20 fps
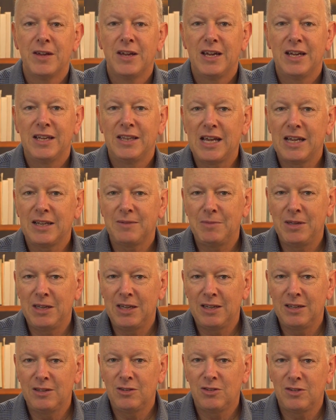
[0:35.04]
And that
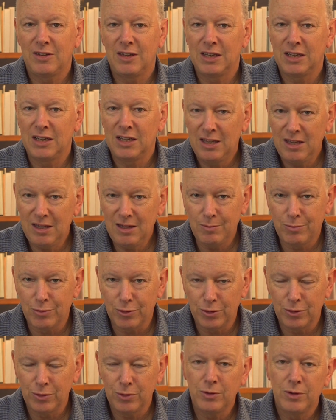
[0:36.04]
means in
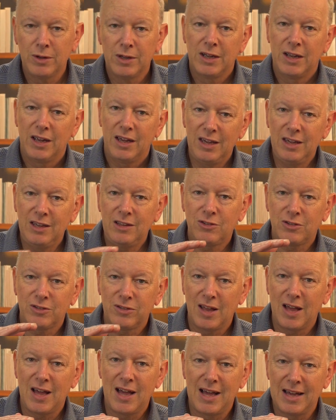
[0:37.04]
Hebrew, each
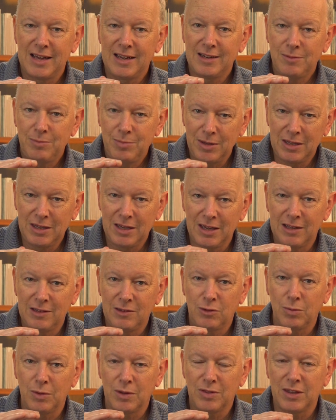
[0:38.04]
line
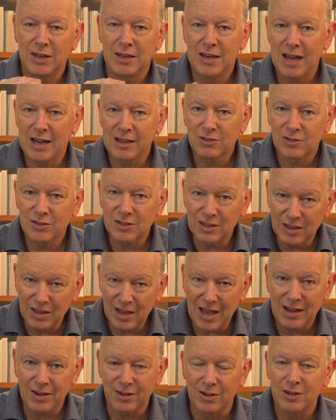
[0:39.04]
begins with the next
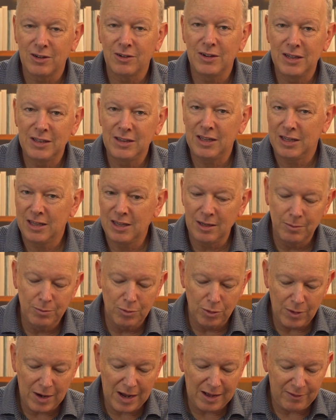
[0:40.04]
letter in the
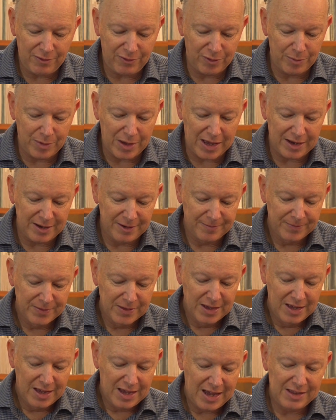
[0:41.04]
Hebrew alphabet.
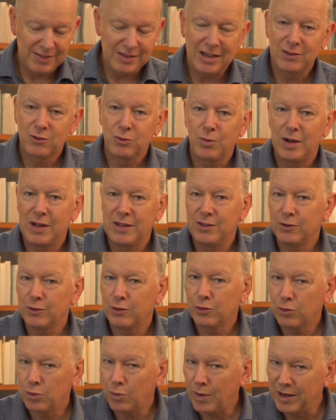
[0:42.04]
And that's why there's
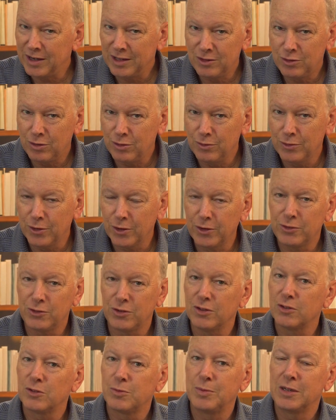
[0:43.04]
22
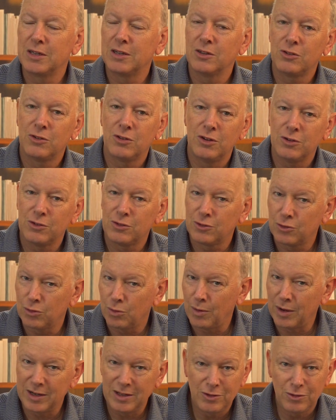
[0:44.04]
verses, because there's
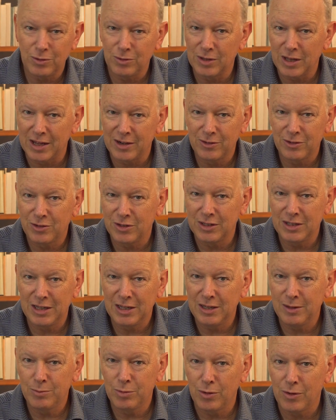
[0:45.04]
22 letters in the
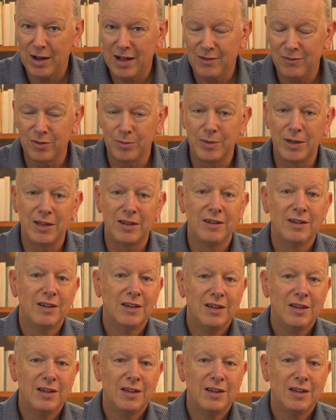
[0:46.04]
Hebrew alphabet.